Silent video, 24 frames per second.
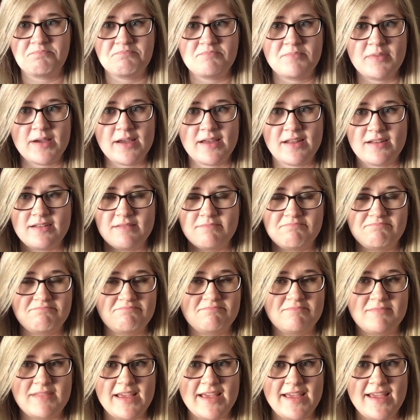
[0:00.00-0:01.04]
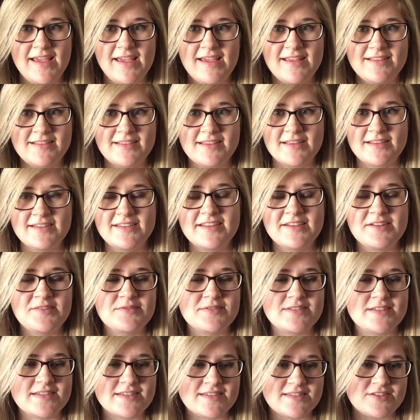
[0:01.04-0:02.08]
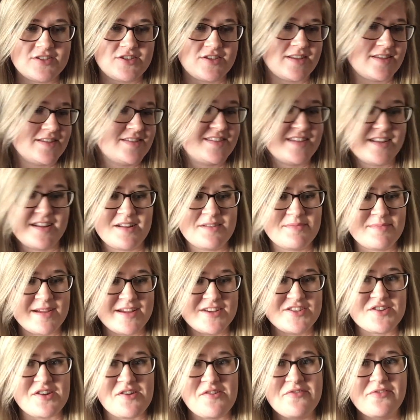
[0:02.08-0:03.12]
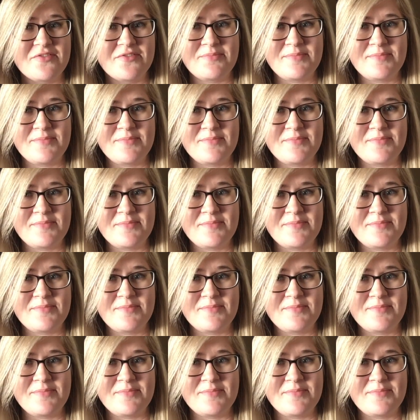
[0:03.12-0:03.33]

but it continues to sit on my shelf